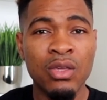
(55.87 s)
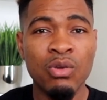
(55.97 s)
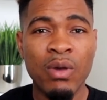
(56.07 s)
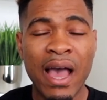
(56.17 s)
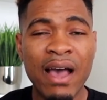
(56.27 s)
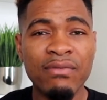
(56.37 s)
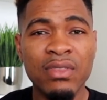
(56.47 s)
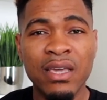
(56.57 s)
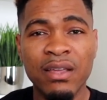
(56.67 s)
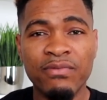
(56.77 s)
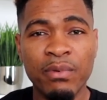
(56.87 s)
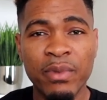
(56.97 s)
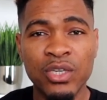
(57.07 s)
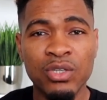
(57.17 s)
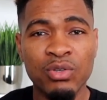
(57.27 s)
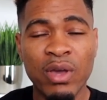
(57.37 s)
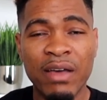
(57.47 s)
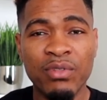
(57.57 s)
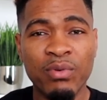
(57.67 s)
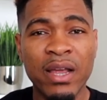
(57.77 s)
you have the information, you
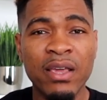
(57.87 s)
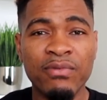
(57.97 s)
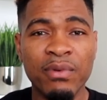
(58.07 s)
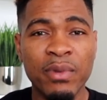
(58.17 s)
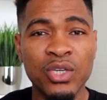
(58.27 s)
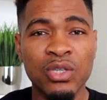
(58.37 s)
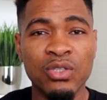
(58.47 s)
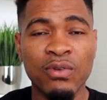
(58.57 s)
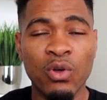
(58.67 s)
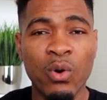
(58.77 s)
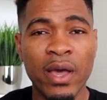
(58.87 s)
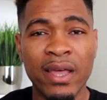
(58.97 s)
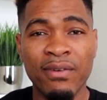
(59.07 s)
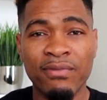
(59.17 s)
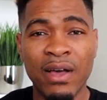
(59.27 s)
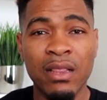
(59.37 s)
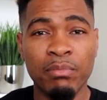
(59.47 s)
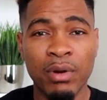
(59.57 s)
have the right information to go ahead and file a